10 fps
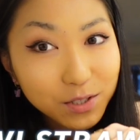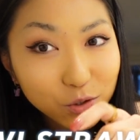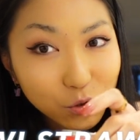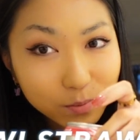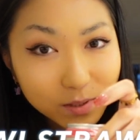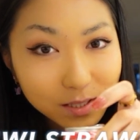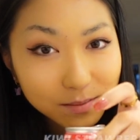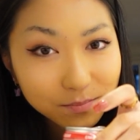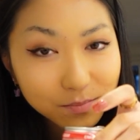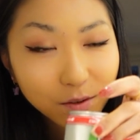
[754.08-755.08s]

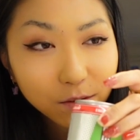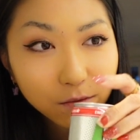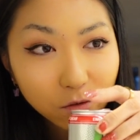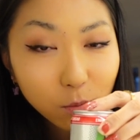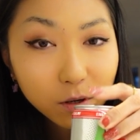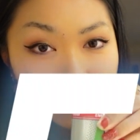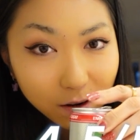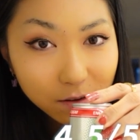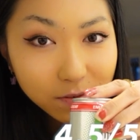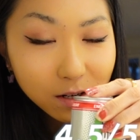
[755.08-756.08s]
strawberry,
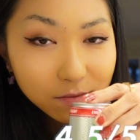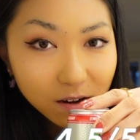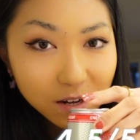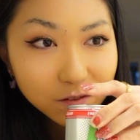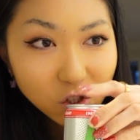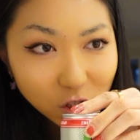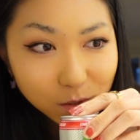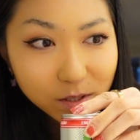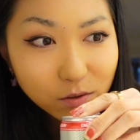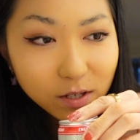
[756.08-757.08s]
4.5 out of 5,
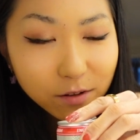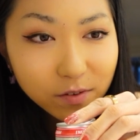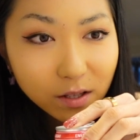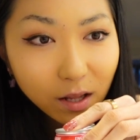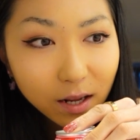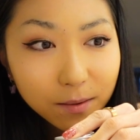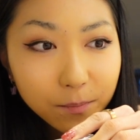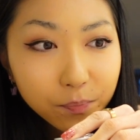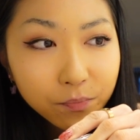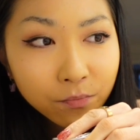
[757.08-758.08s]
just because I feel like
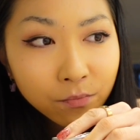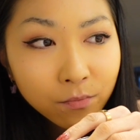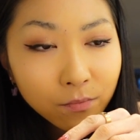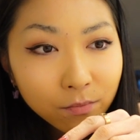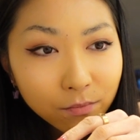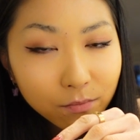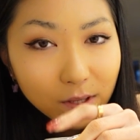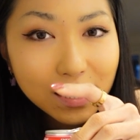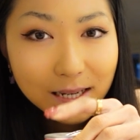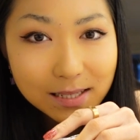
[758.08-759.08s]

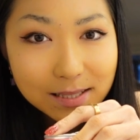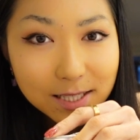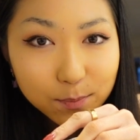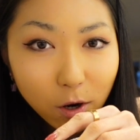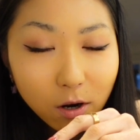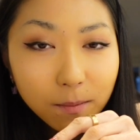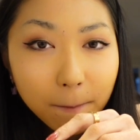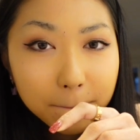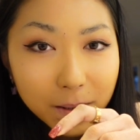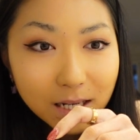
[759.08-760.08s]
it hits the
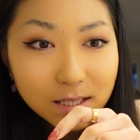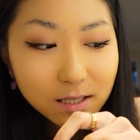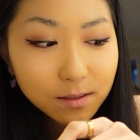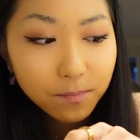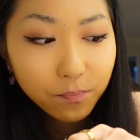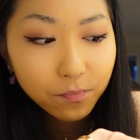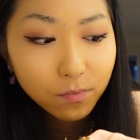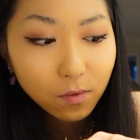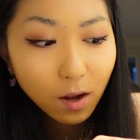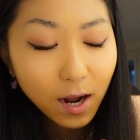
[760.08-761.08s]
spot, but
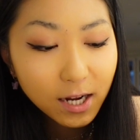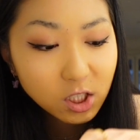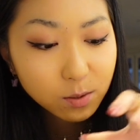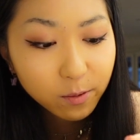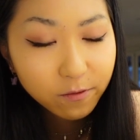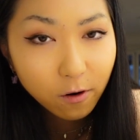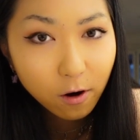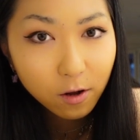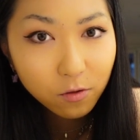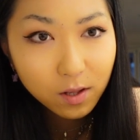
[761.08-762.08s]
I just
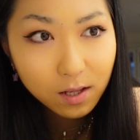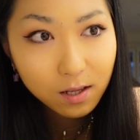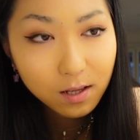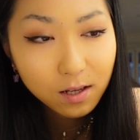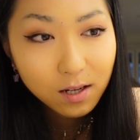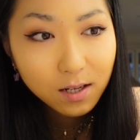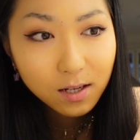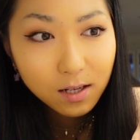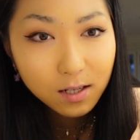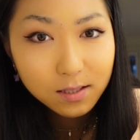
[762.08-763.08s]
prefer the
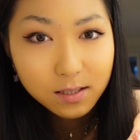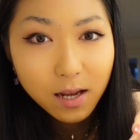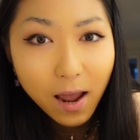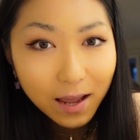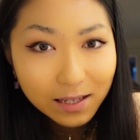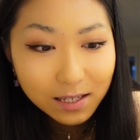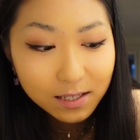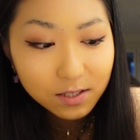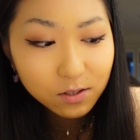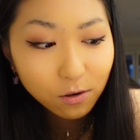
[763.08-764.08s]

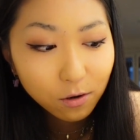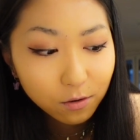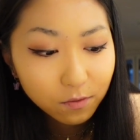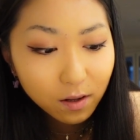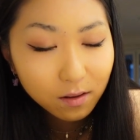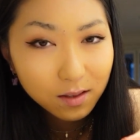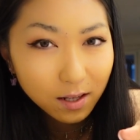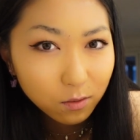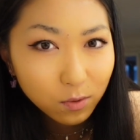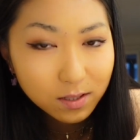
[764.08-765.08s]
tanginess of the
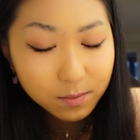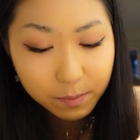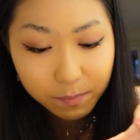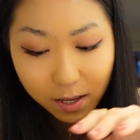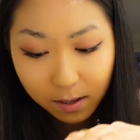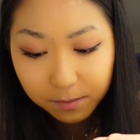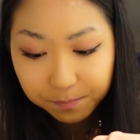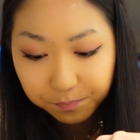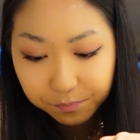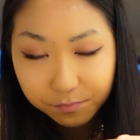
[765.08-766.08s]
other ones a bit better.
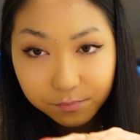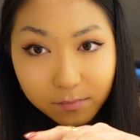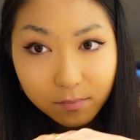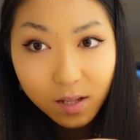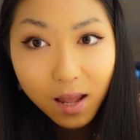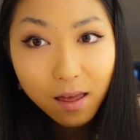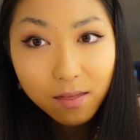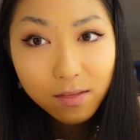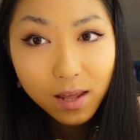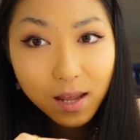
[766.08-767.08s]

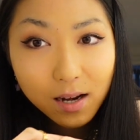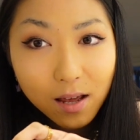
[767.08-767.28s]
And then